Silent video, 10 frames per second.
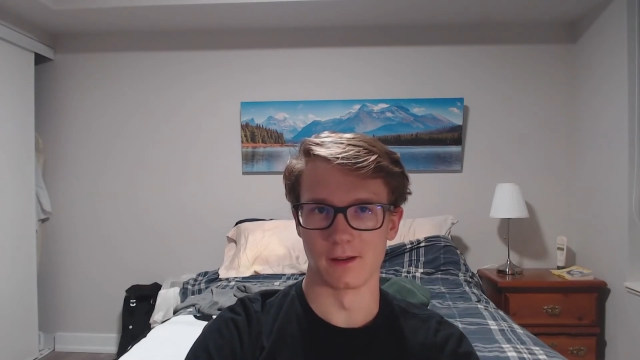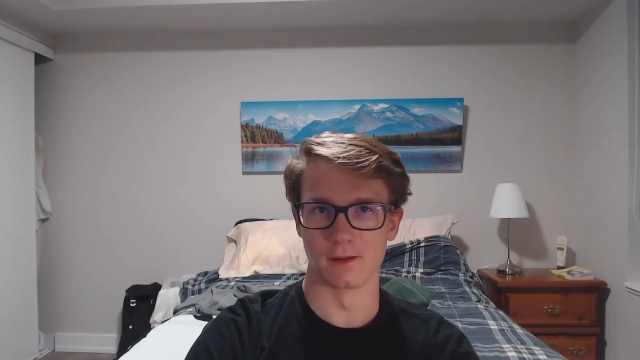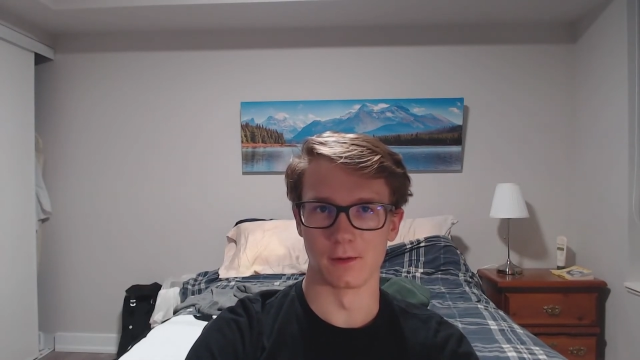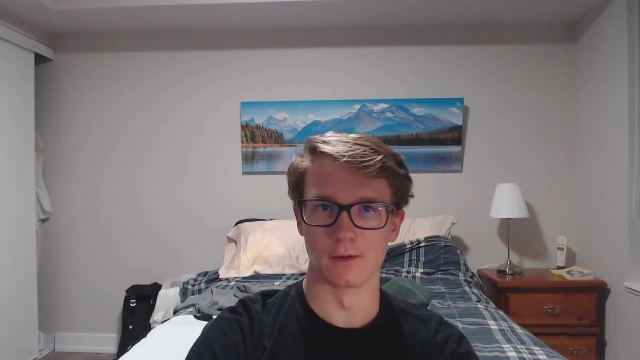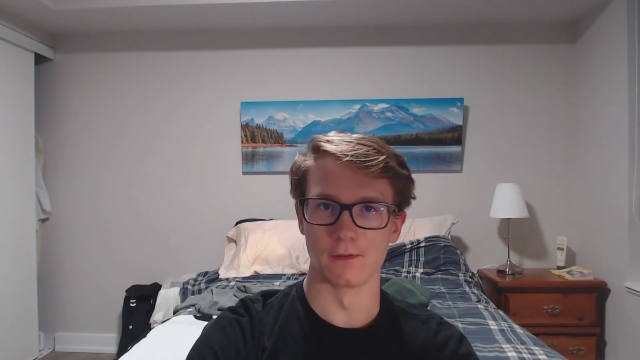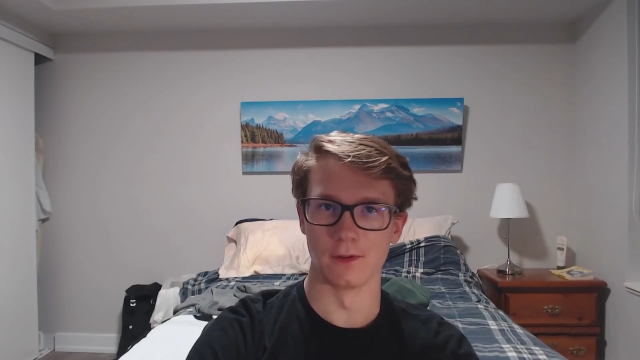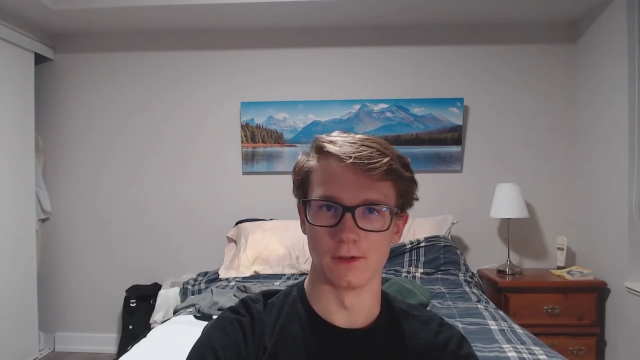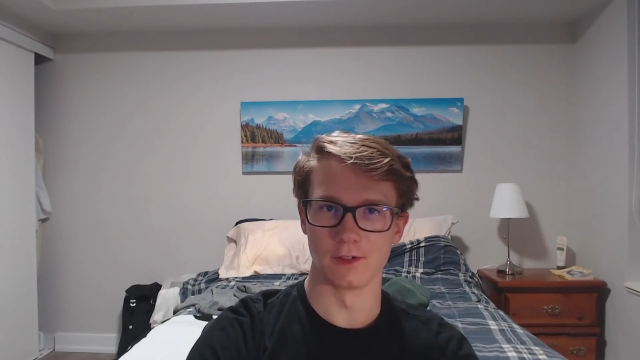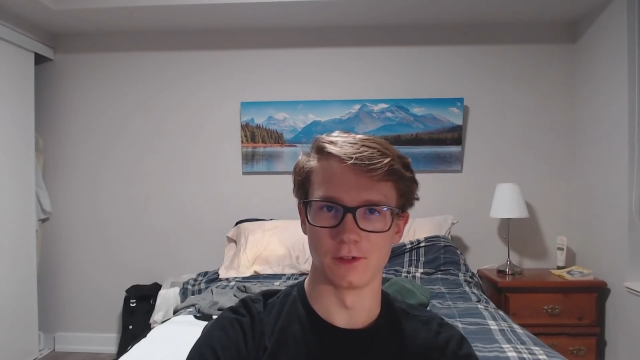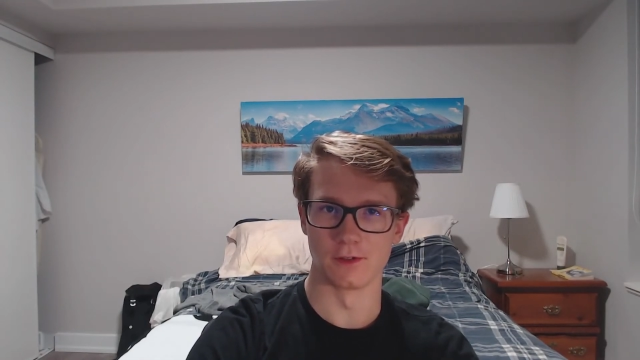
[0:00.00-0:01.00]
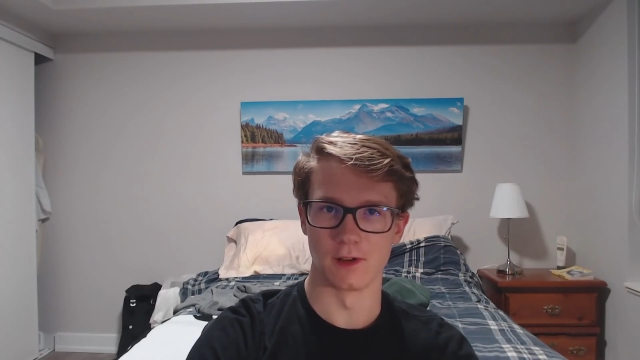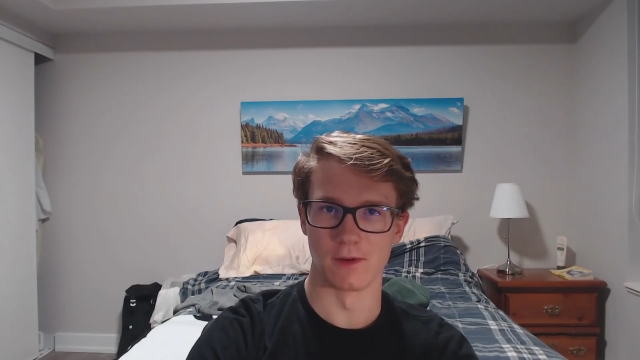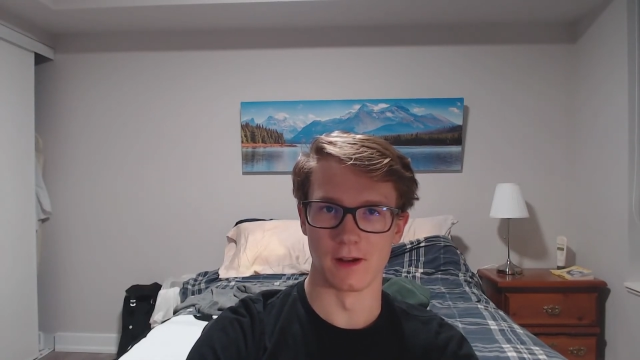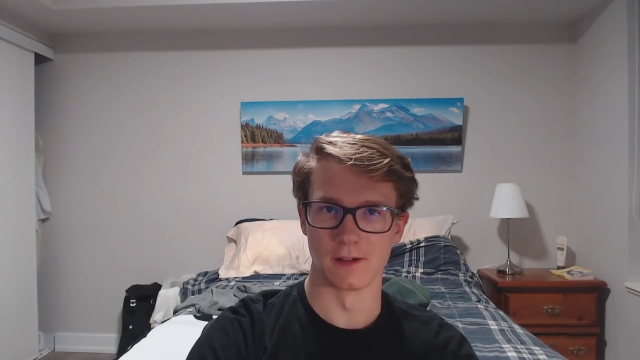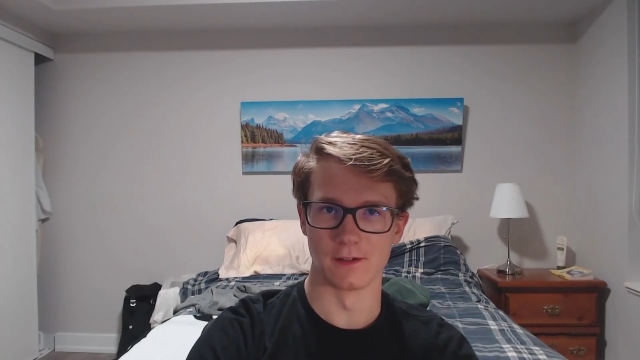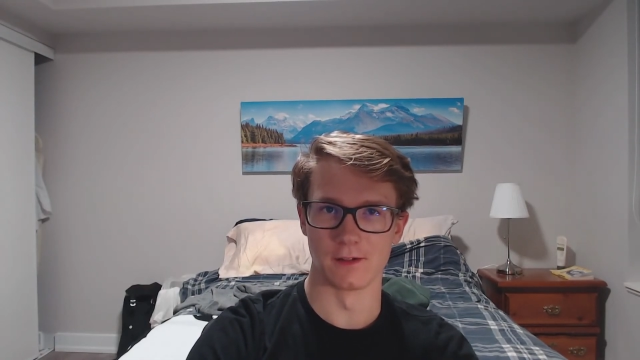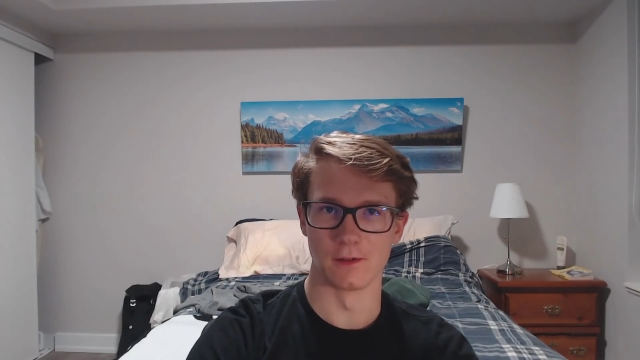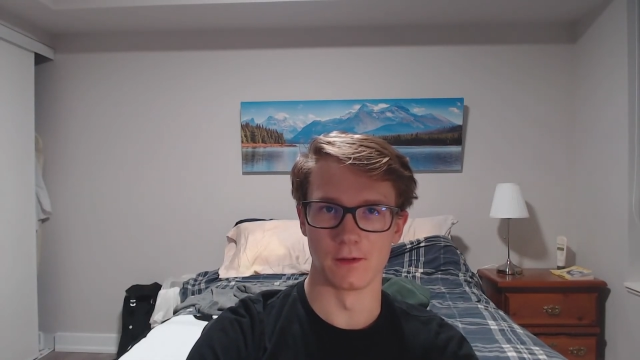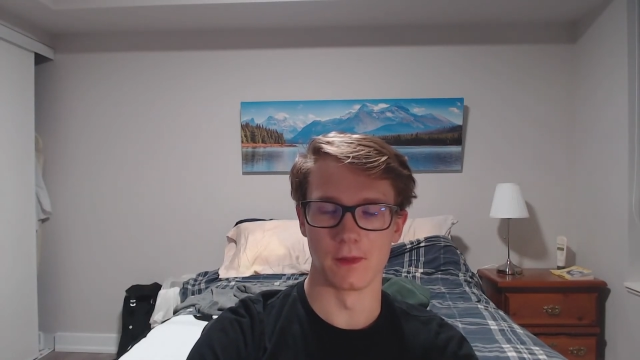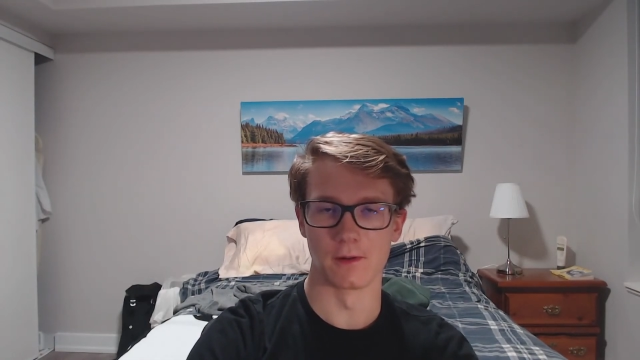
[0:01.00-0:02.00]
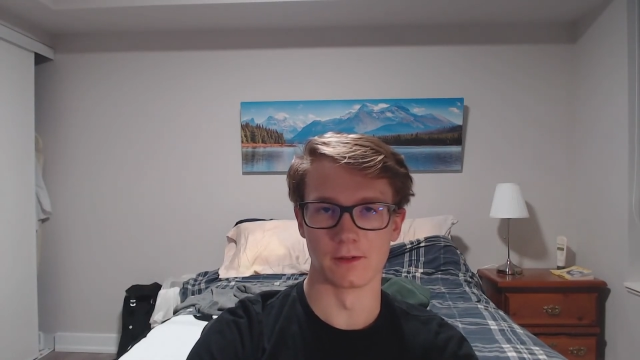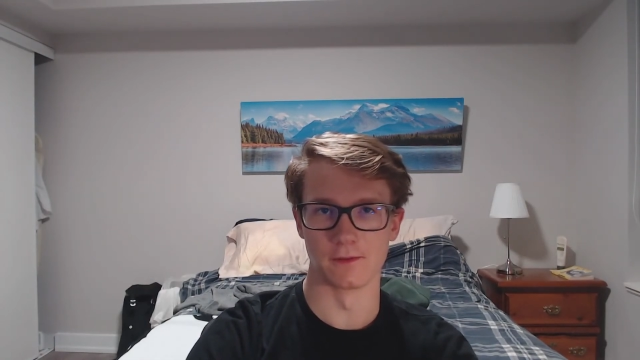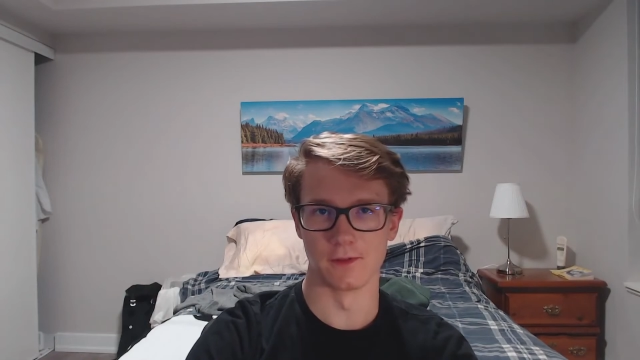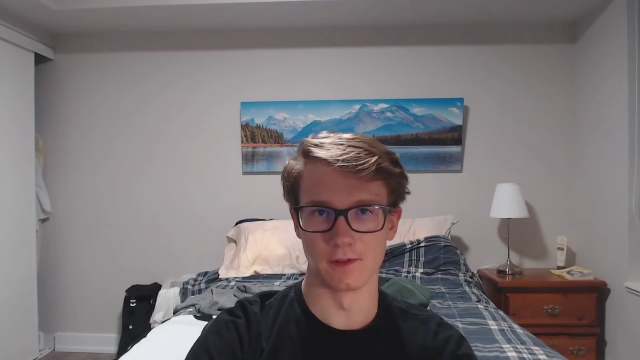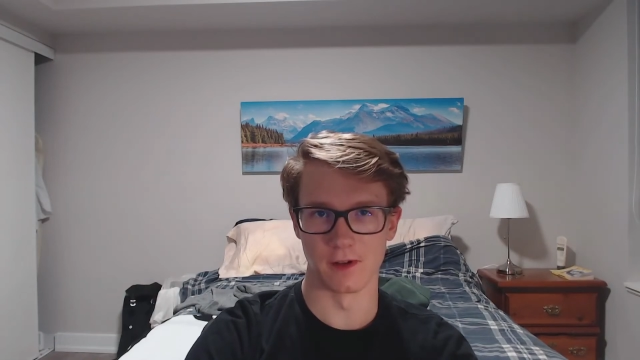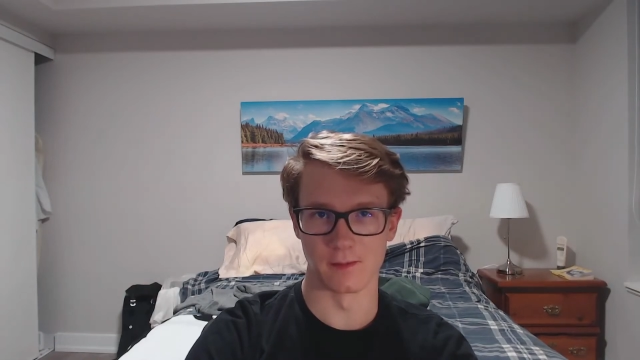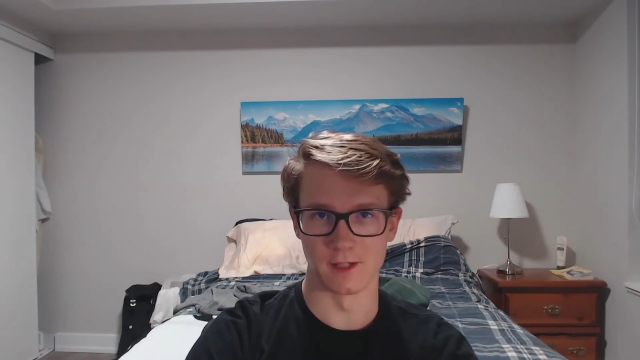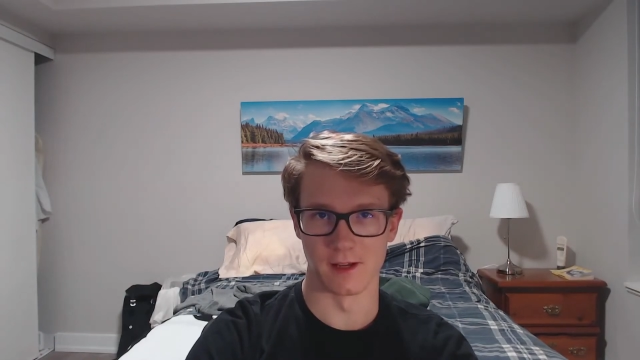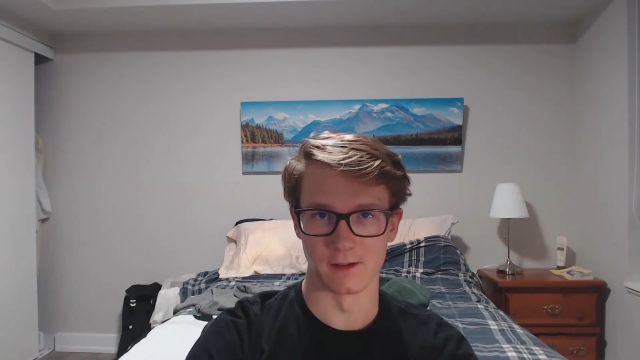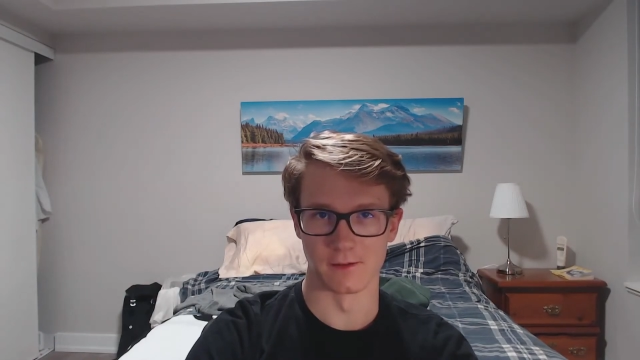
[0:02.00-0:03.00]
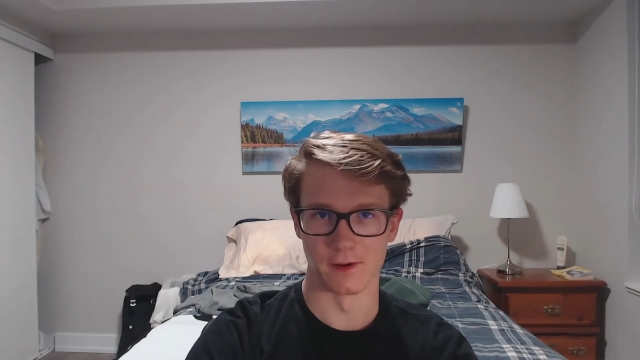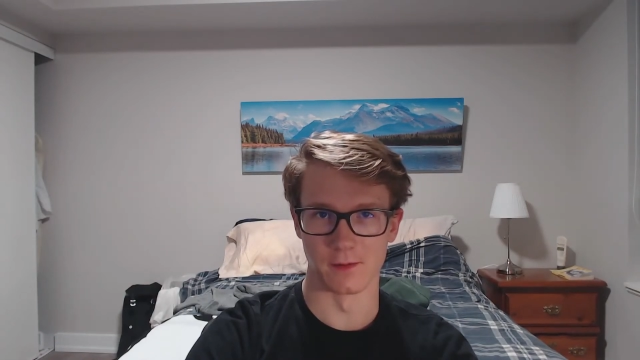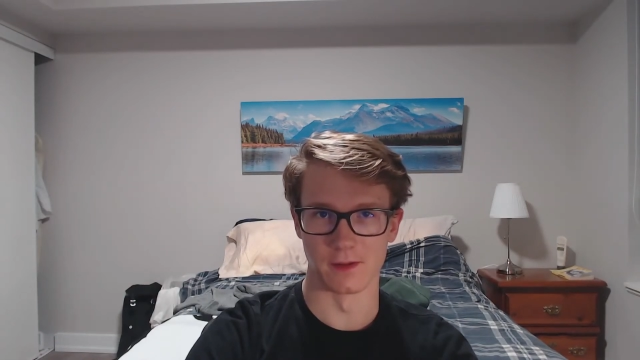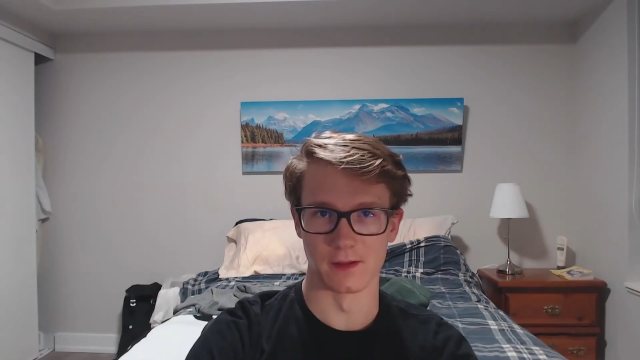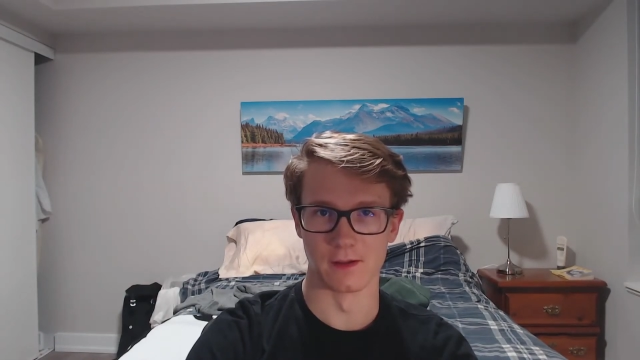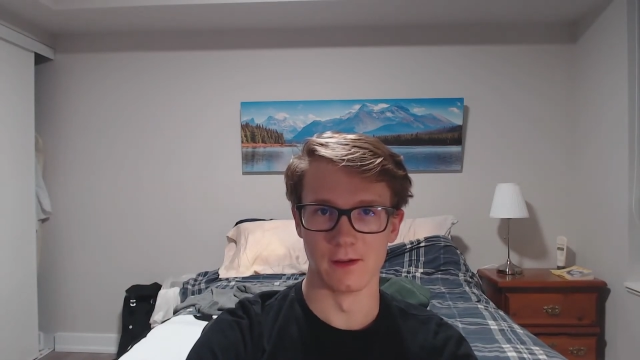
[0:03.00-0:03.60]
There were a few issues I ran into. There was a few times I had to fight with it.